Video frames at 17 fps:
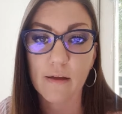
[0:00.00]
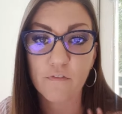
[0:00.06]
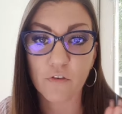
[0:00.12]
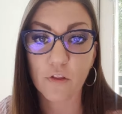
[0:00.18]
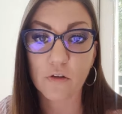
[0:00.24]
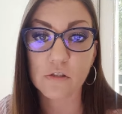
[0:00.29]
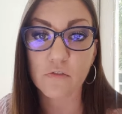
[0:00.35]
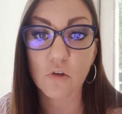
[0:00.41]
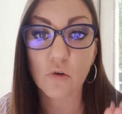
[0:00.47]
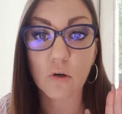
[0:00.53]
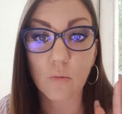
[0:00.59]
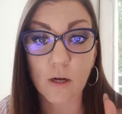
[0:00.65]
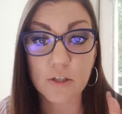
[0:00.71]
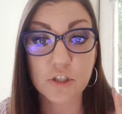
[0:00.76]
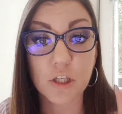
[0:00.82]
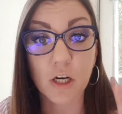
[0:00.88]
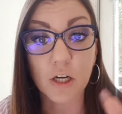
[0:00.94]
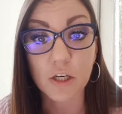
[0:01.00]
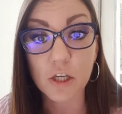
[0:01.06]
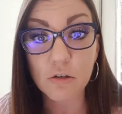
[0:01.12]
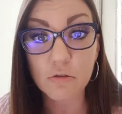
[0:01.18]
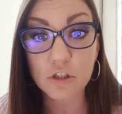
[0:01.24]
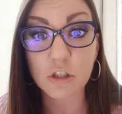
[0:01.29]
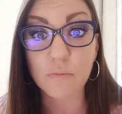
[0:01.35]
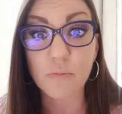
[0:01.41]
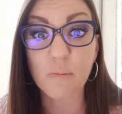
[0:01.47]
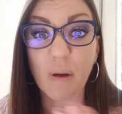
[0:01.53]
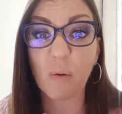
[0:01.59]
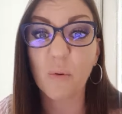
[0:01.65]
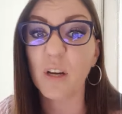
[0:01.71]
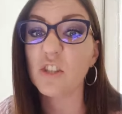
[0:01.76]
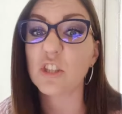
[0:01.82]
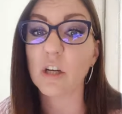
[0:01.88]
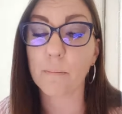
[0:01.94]
for those of you who are watching on YouTube, you might
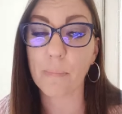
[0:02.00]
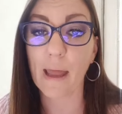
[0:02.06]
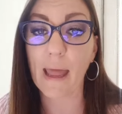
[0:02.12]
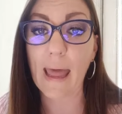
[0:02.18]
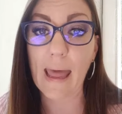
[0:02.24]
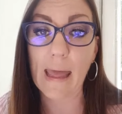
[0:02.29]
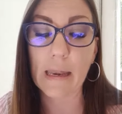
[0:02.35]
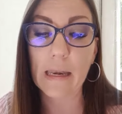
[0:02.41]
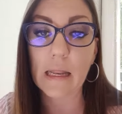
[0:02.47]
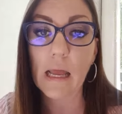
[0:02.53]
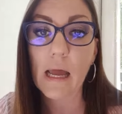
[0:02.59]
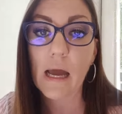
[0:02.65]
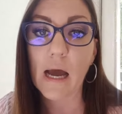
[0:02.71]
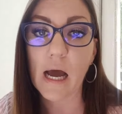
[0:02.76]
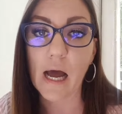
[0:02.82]
want to jump ahead